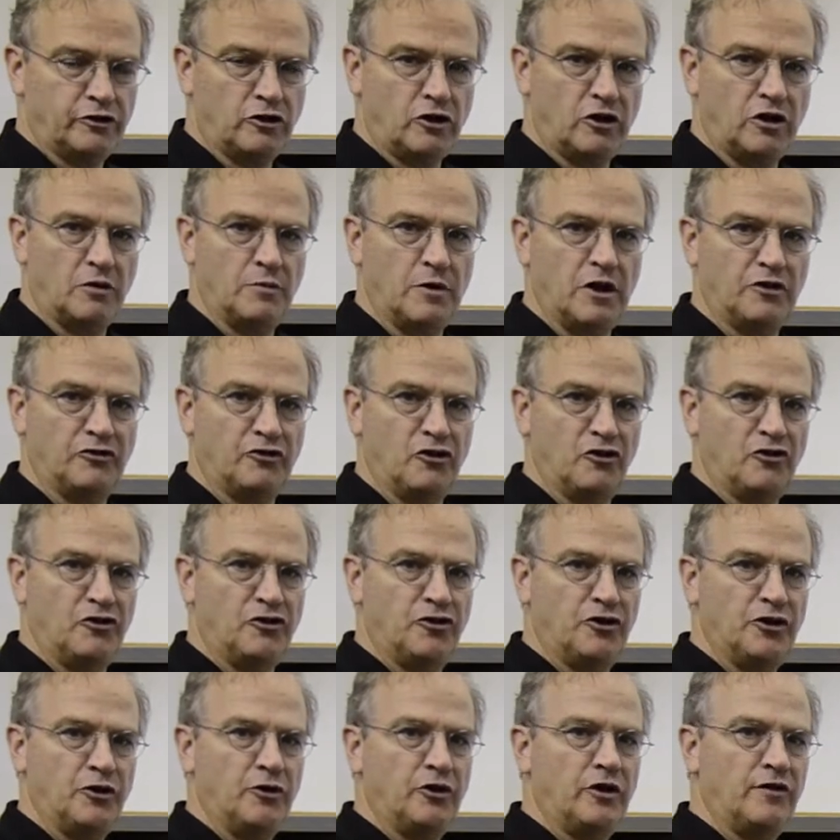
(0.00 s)
talk about the
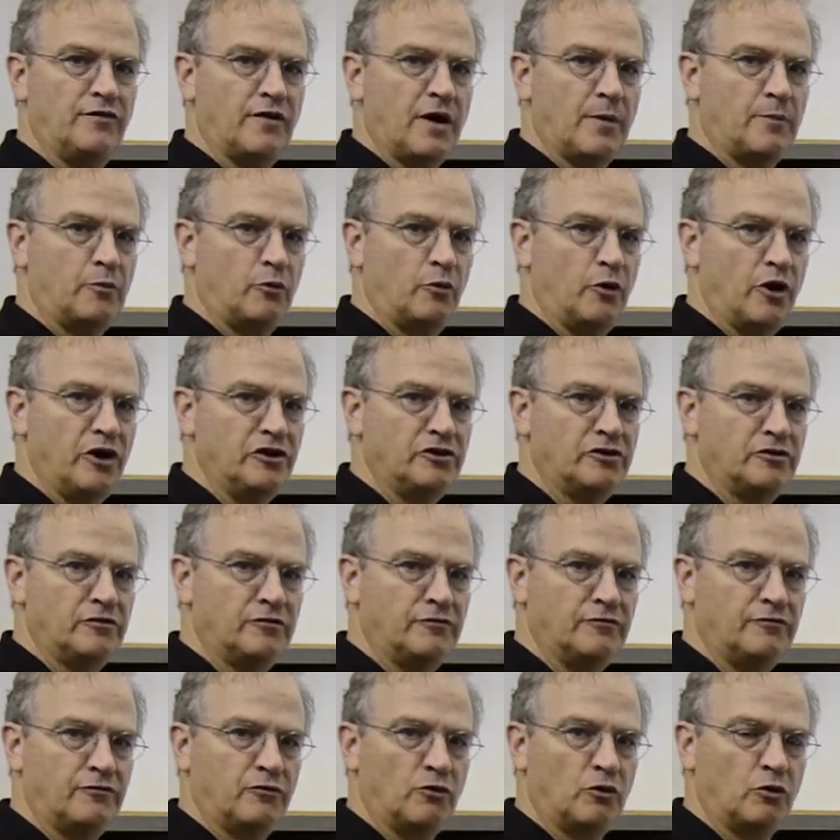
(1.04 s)
theory of operation
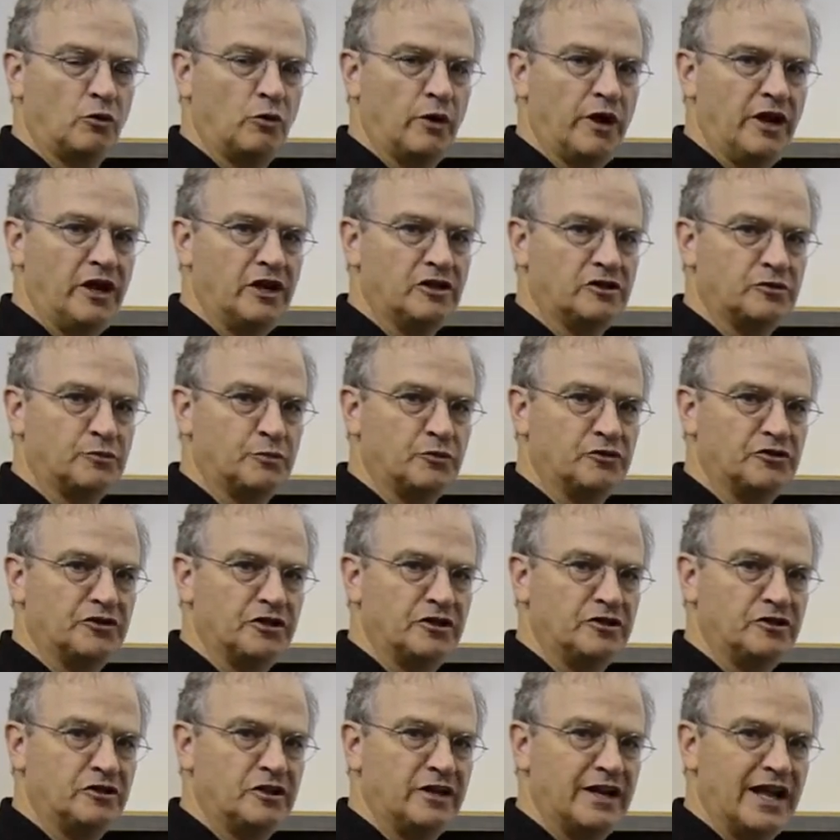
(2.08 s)
for Radiant's
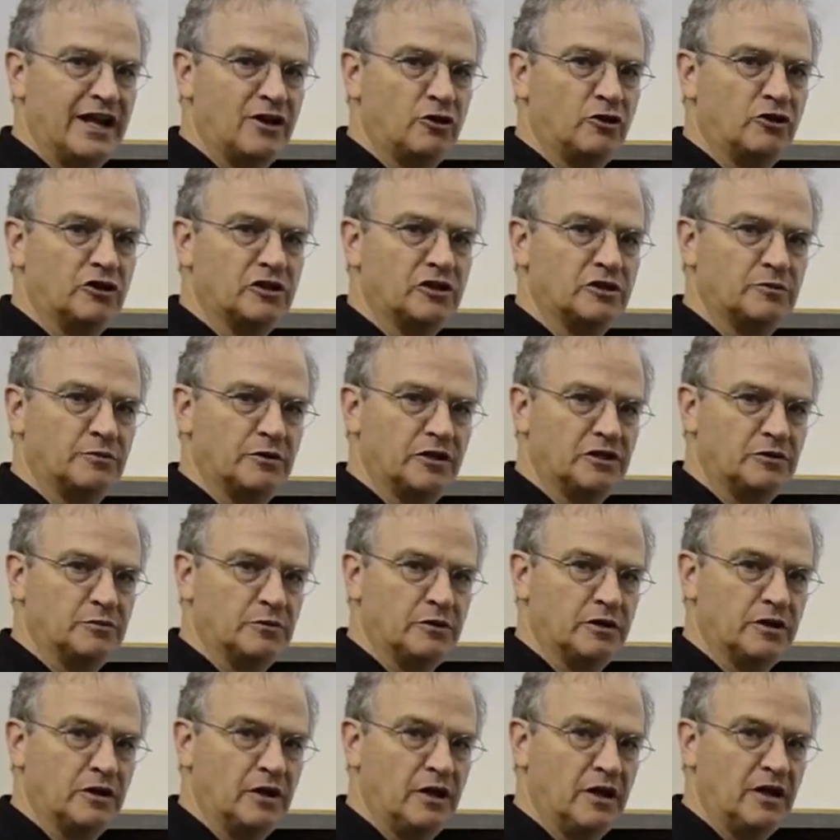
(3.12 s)
Precision Nano
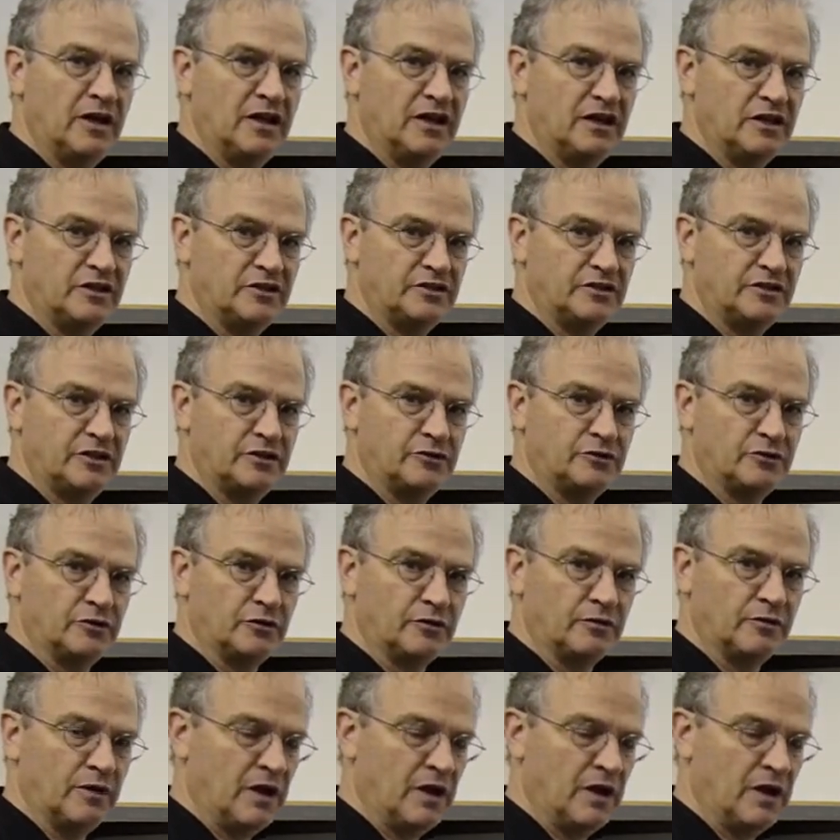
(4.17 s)
Displacement Sensor.